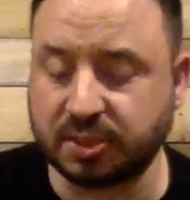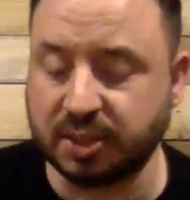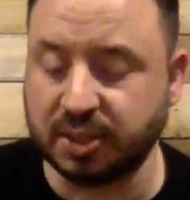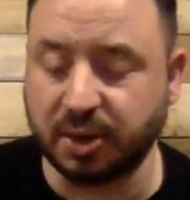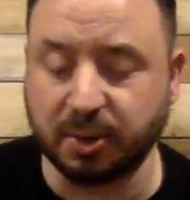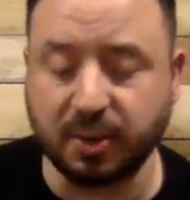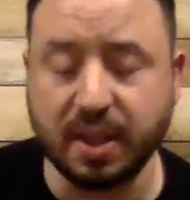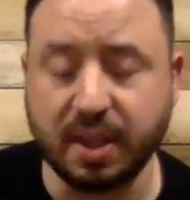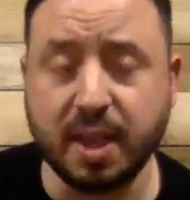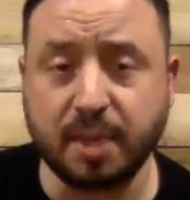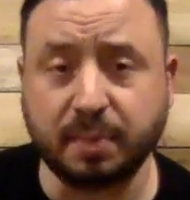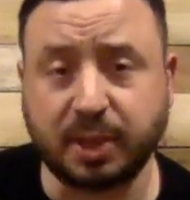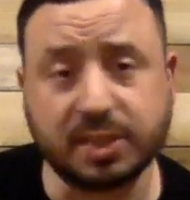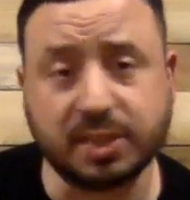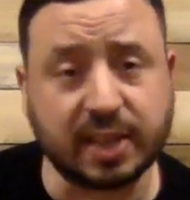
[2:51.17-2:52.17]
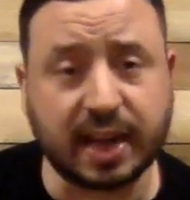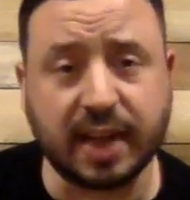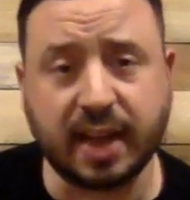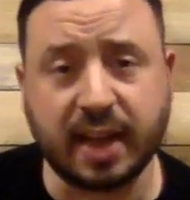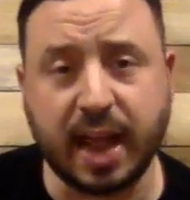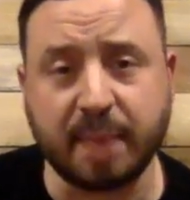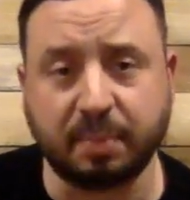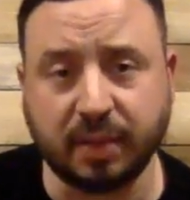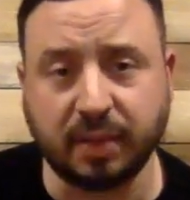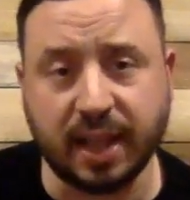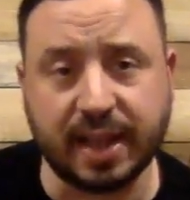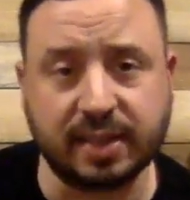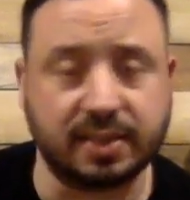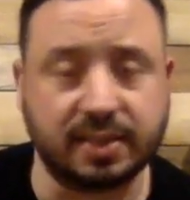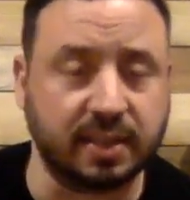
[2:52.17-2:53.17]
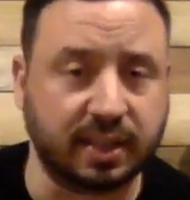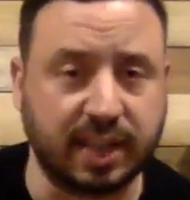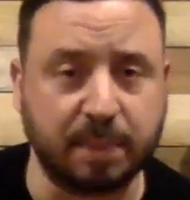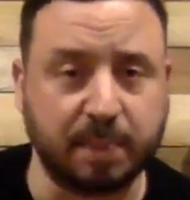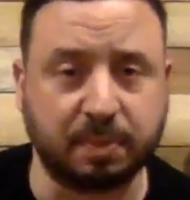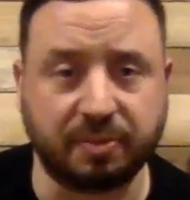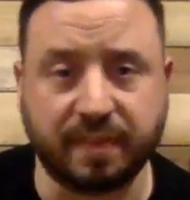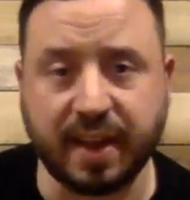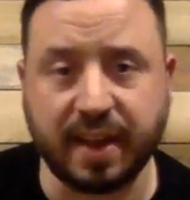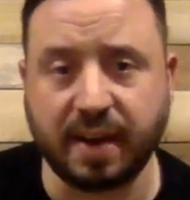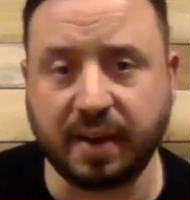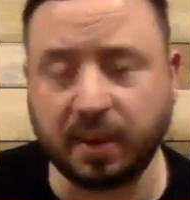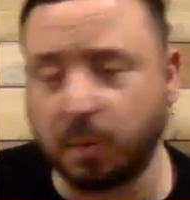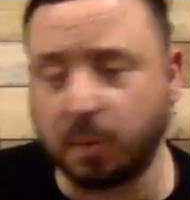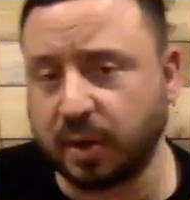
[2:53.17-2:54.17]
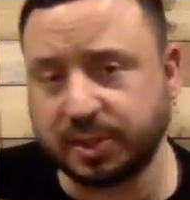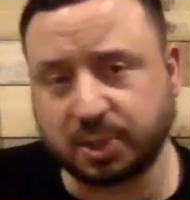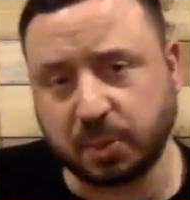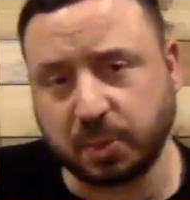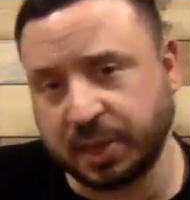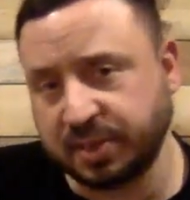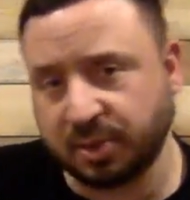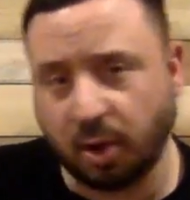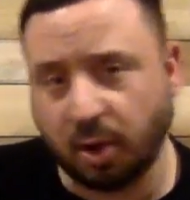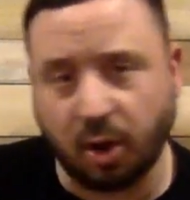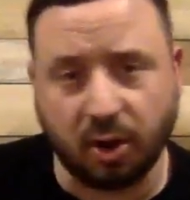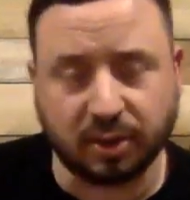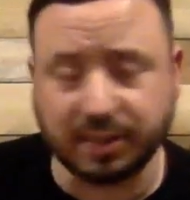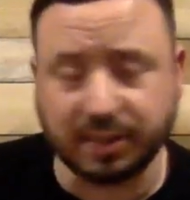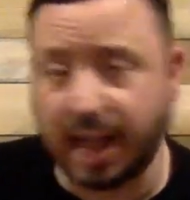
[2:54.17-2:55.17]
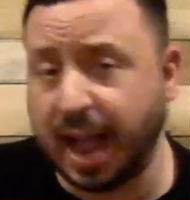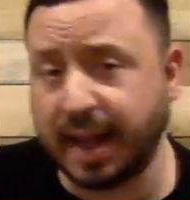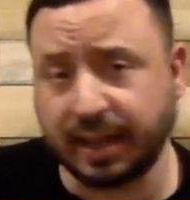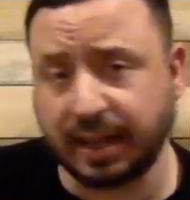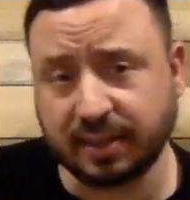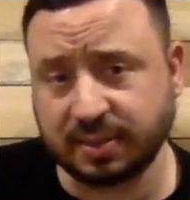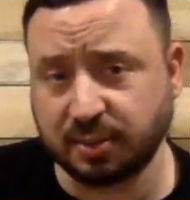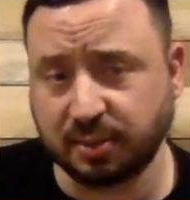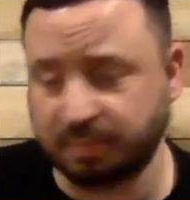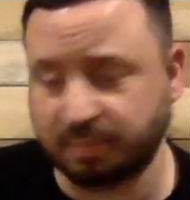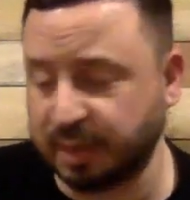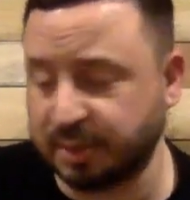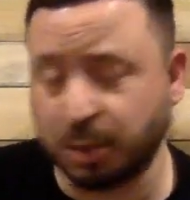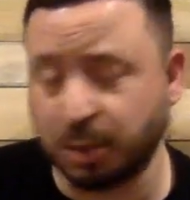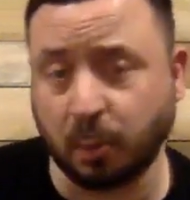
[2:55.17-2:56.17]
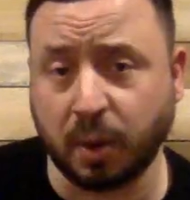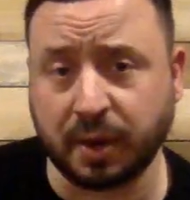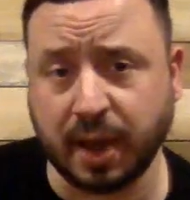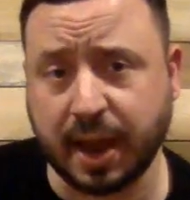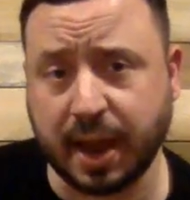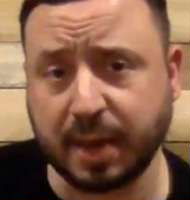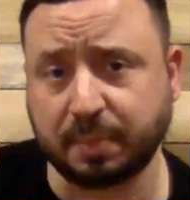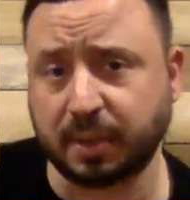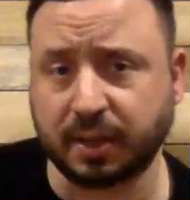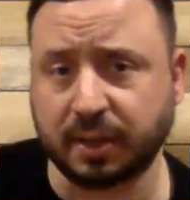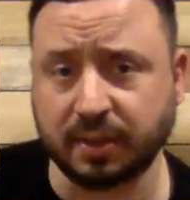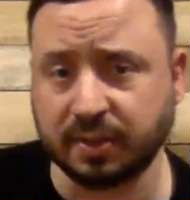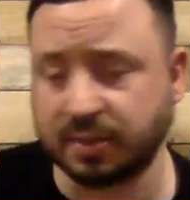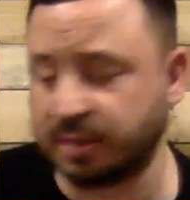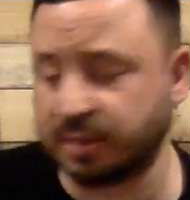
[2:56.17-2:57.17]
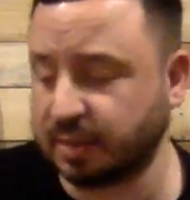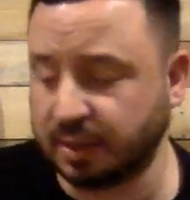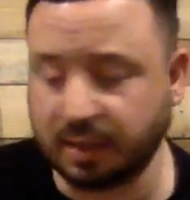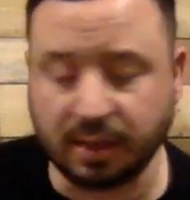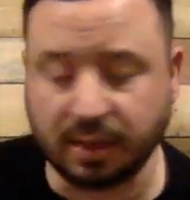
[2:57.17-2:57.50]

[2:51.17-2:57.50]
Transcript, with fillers: So because I got nine blends, and to keep it fair, I didn't want to squeeze all nine into into one night because